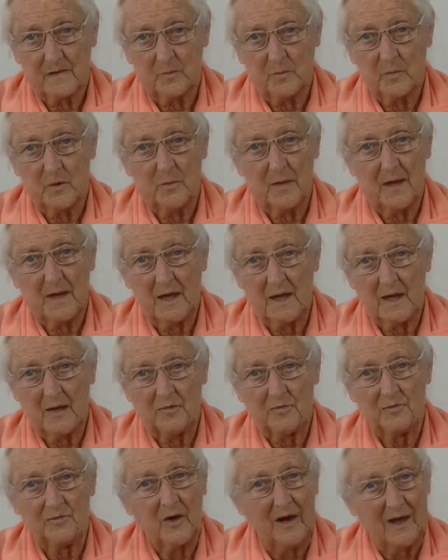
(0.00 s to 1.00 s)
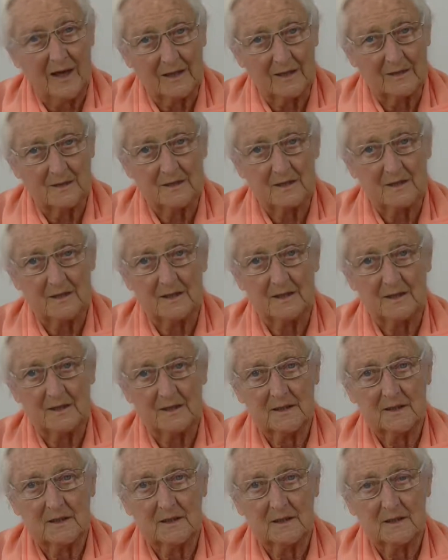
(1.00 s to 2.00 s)
We behave
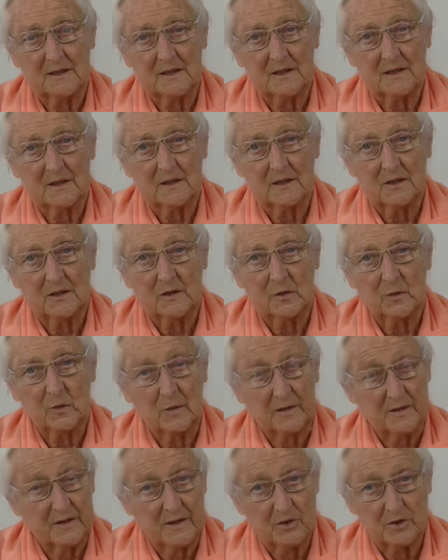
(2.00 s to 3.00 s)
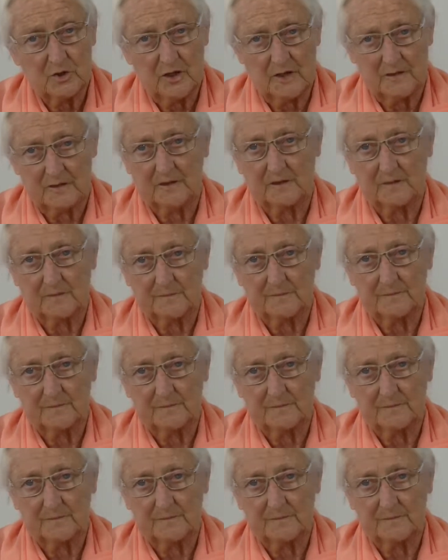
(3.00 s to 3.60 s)
violently with each other,